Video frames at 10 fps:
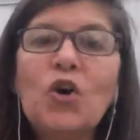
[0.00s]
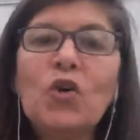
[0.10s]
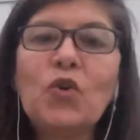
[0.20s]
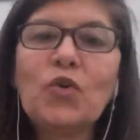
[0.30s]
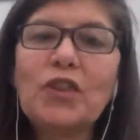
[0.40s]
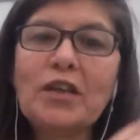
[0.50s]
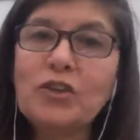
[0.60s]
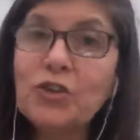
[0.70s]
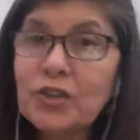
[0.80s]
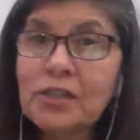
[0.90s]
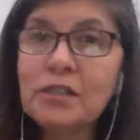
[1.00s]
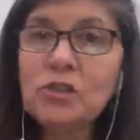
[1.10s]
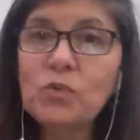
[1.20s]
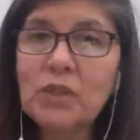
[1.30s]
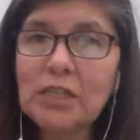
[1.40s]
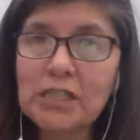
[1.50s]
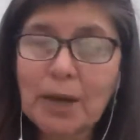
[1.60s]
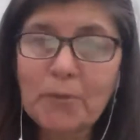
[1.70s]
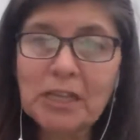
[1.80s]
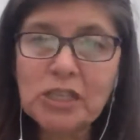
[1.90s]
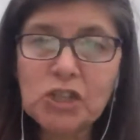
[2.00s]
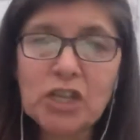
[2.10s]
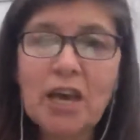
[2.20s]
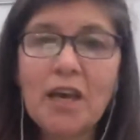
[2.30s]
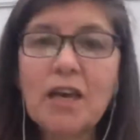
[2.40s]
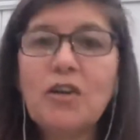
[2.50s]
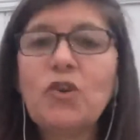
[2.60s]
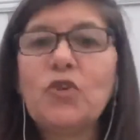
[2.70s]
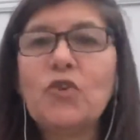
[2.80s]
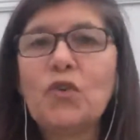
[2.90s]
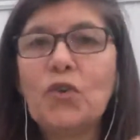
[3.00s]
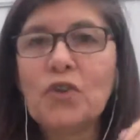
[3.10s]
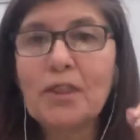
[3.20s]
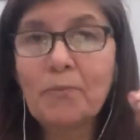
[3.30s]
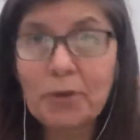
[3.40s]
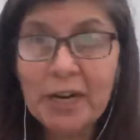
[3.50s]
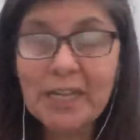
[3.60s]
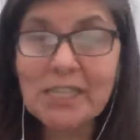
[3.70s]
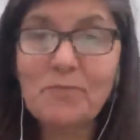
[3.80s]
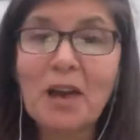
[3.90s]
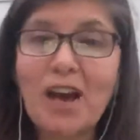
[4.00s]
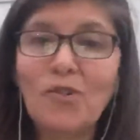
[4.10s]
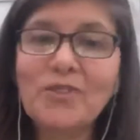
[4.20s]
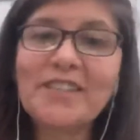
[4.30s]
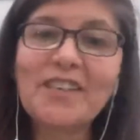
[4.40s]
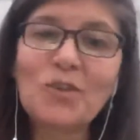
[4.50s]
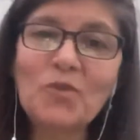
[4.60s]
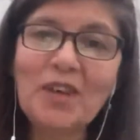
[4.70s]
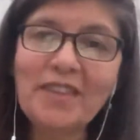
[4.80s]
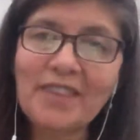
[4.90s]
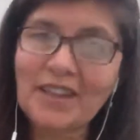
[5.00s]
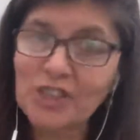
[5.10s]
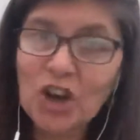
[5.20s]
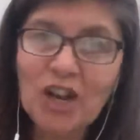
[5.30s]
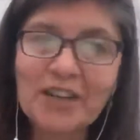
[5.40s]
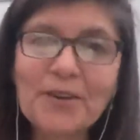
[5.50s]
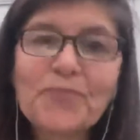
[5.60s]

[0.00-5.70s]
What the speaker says: or the euros with the Japanese yen, or the British pound with the dollar.